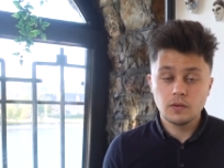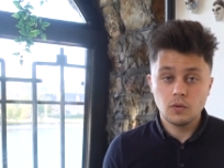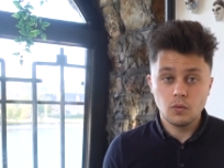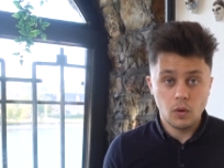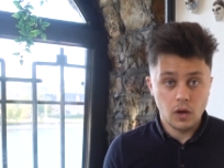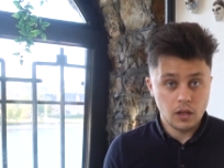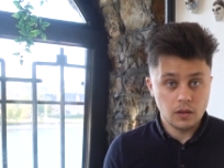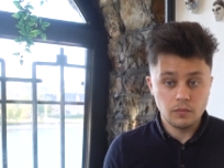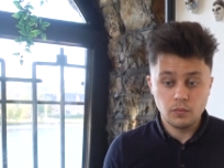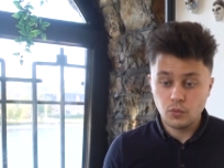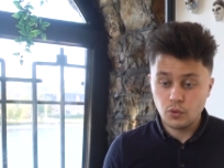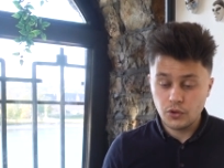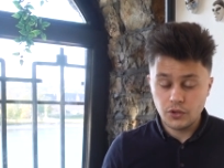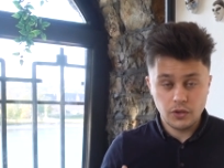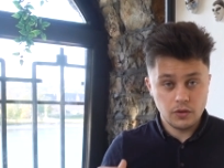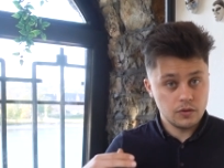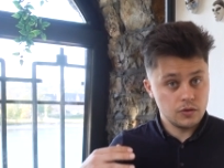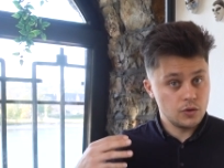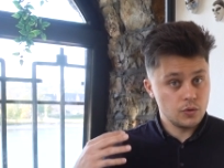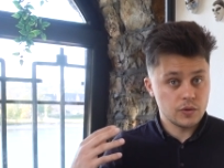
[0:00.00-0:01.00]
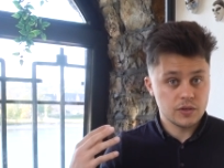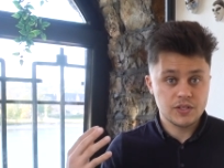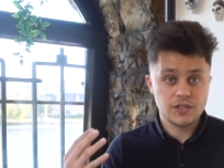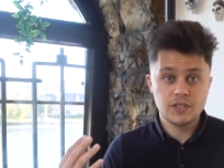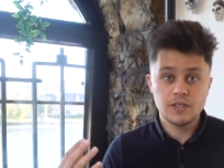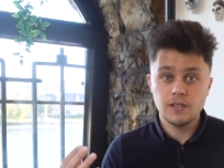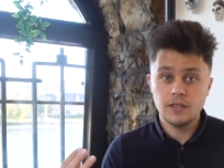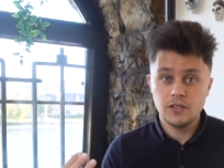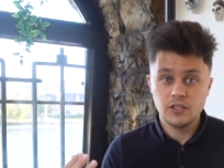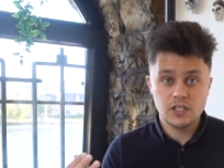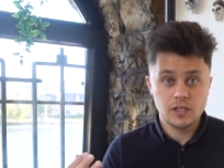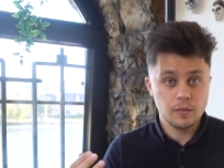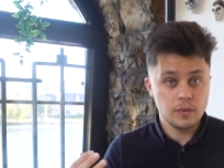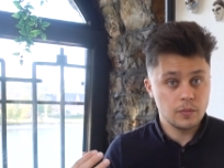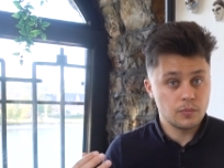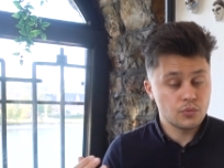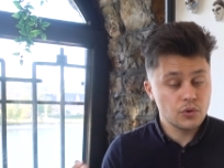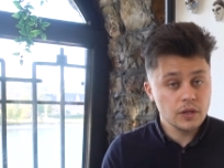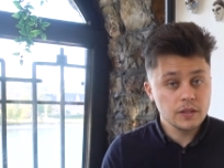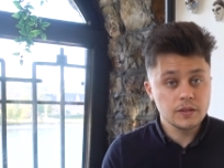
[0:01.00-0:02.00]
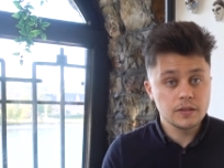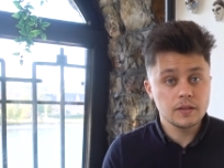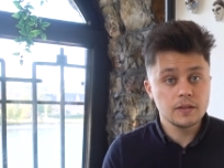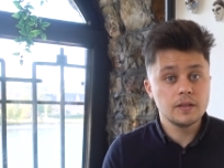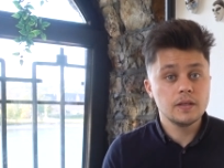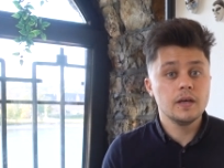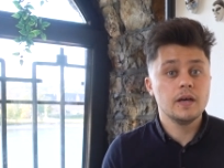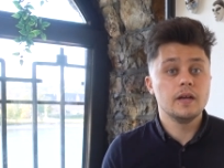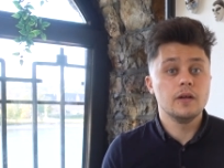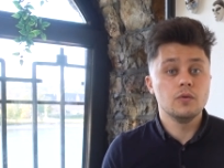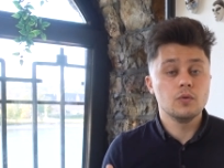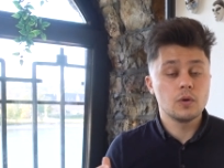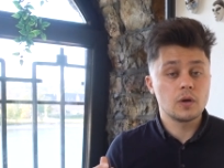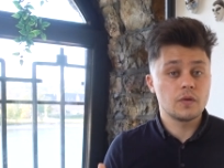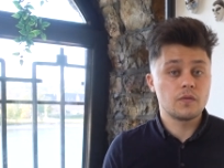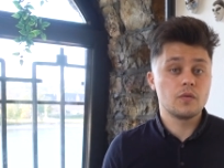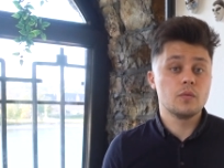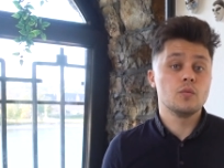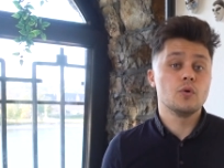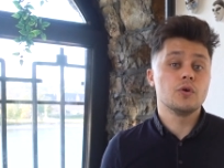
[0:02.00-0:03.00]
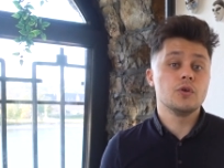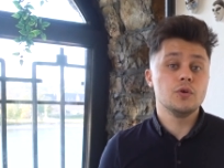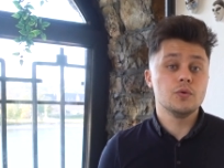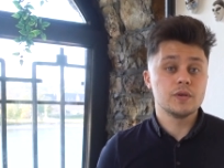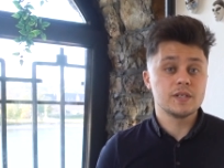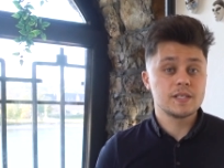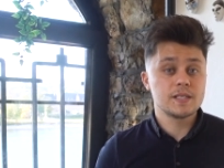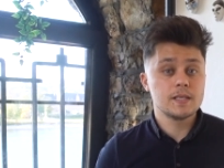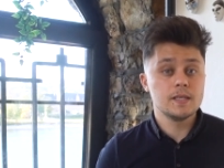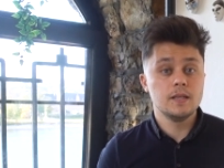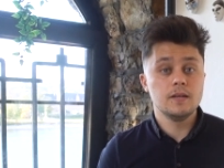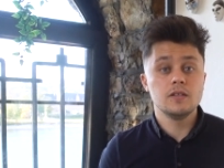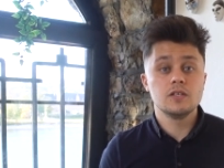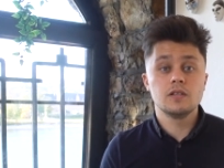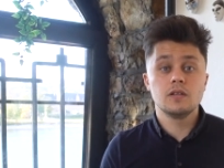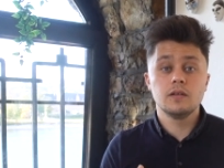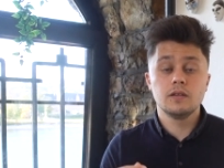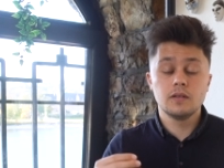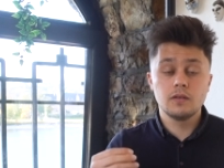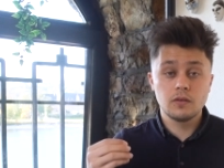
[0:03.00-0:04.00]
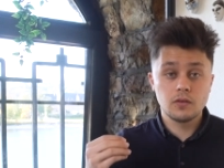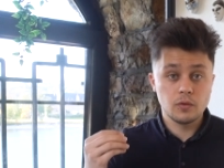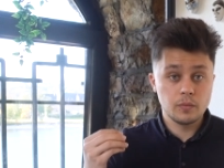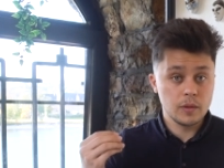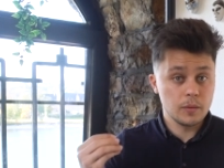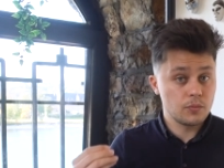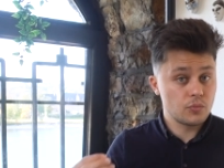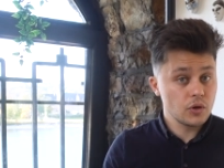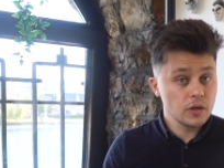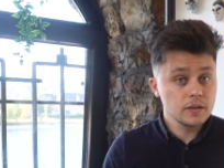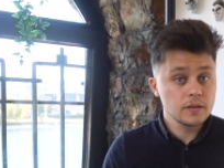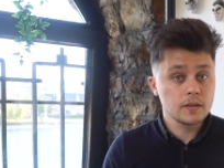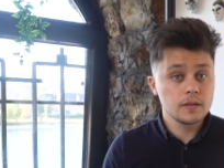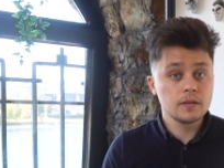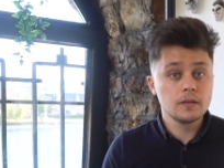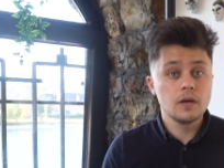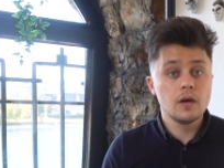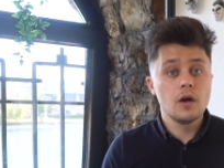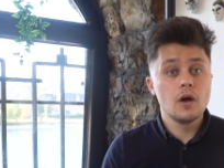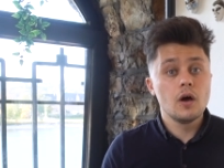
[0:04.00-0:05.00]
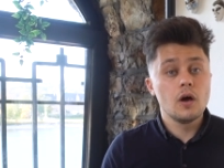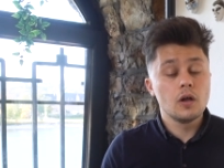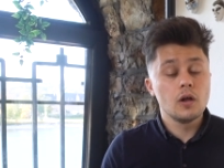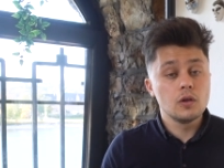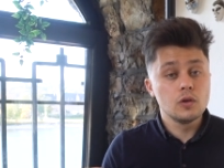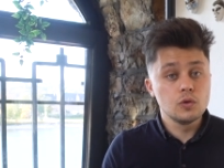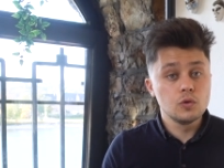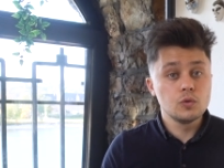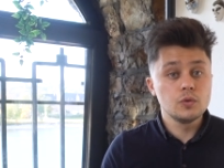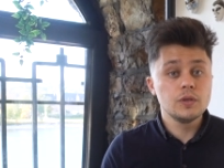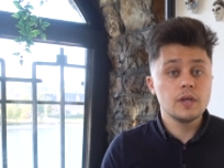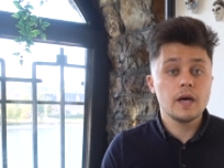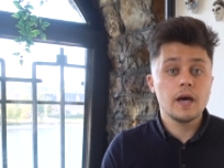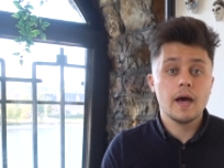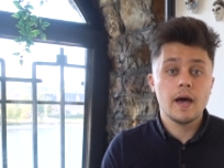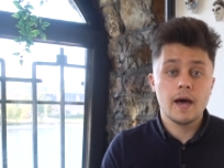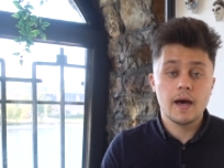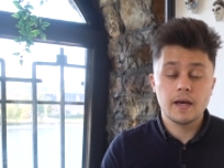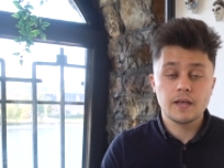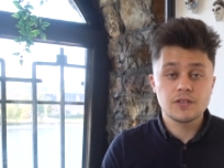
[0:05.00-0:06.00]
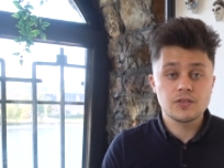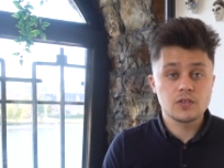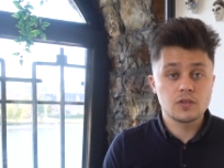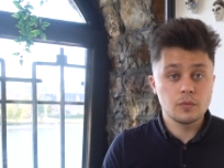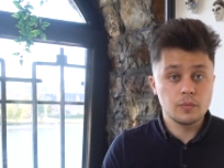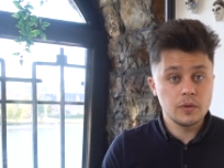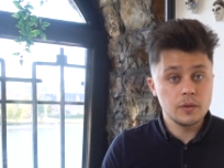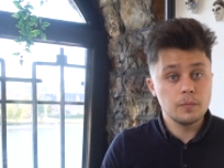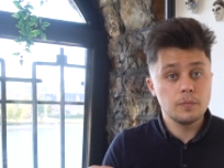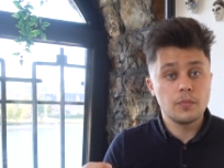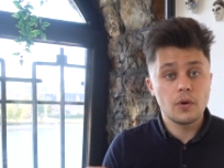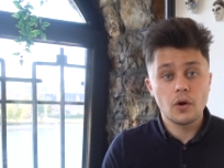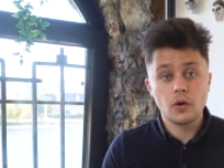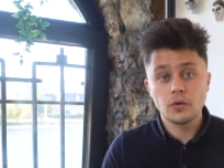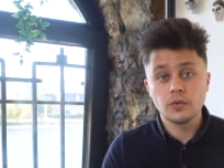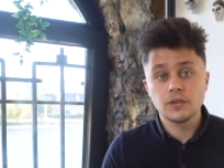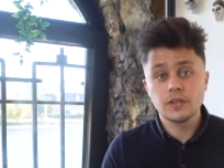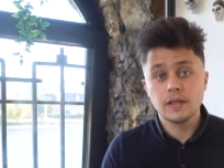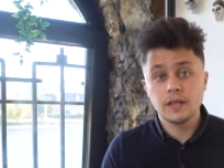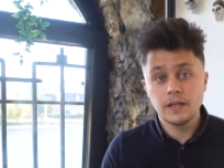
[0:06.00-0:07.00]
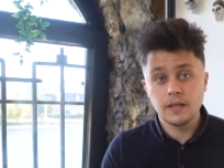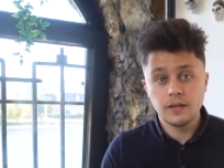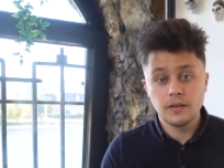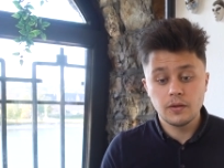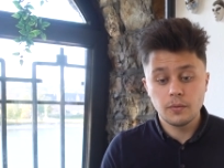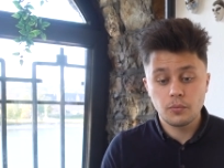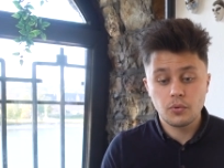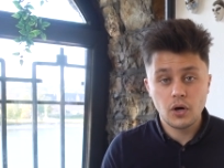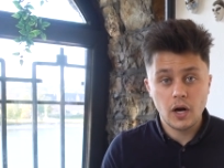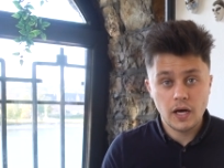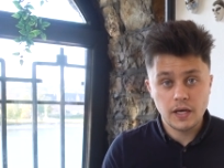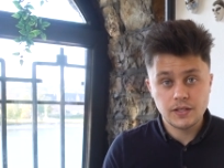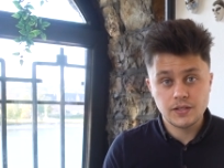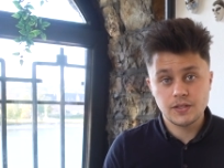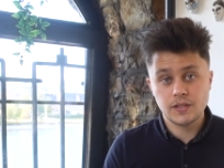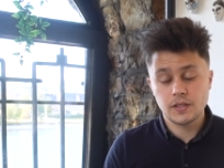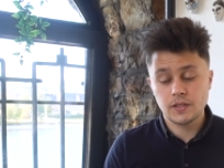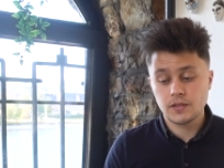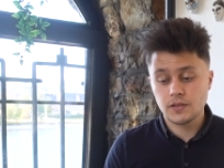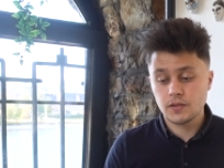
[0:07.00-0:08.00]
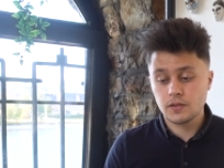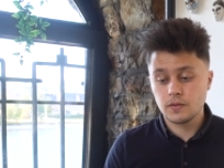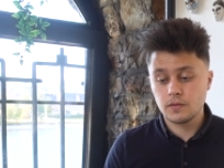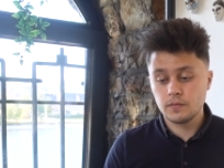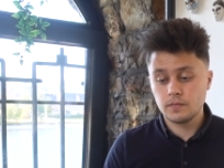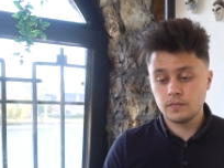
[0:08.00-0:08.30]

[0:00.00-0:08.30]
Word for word: Well, more UST needs to be printed. And in order for more UST needs to be printed, Luna has to be burned in the process.